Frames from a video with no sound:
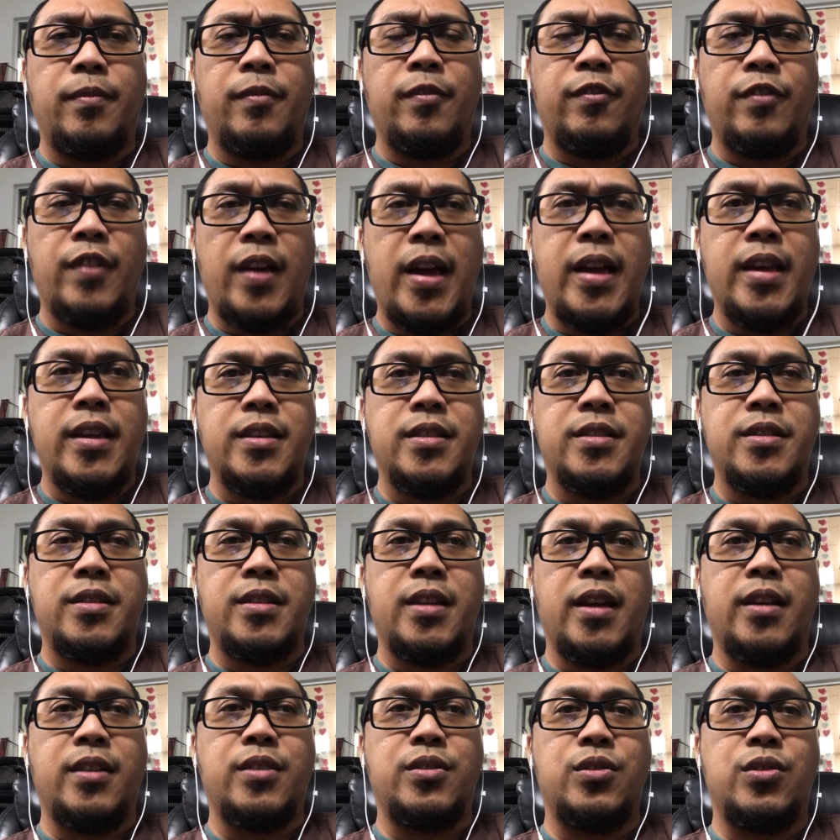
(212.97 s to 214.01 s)
advise
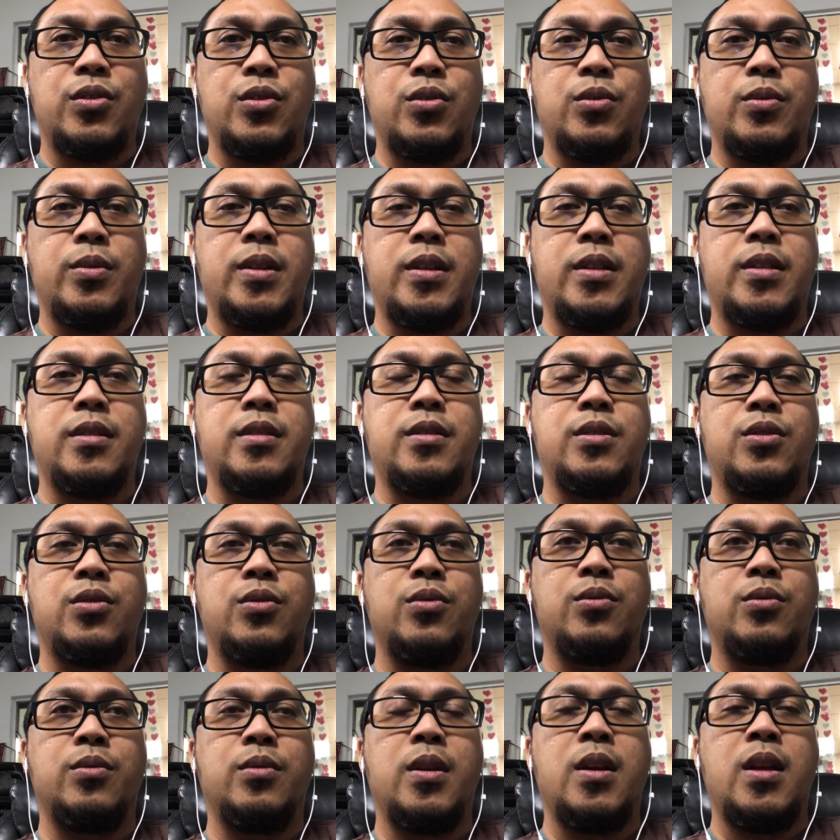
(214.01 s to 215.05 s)
techs to do is
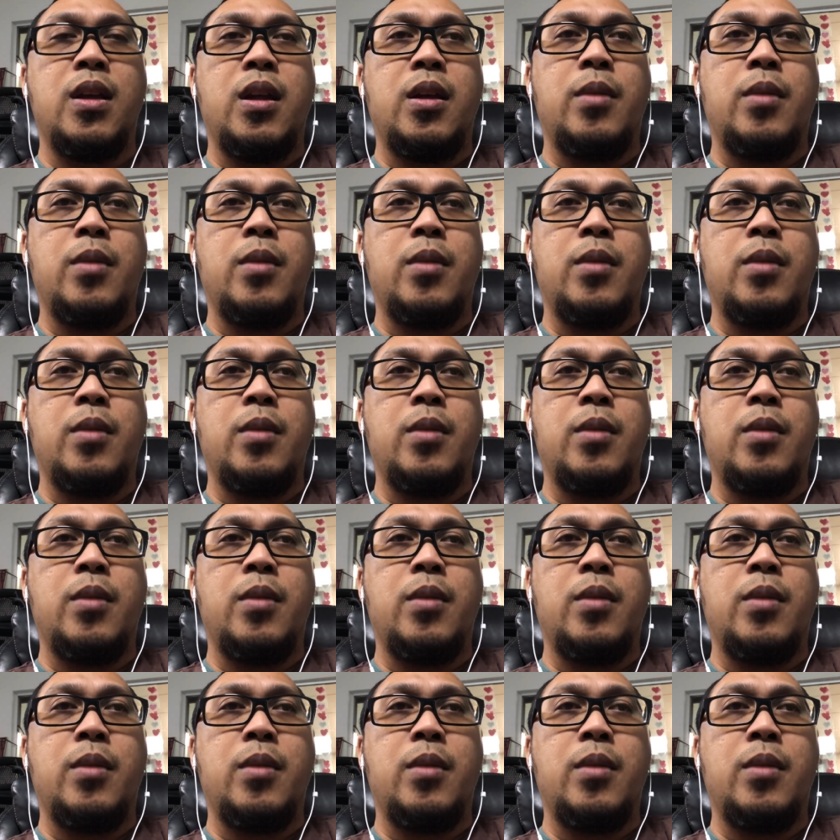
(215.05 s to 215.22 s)
to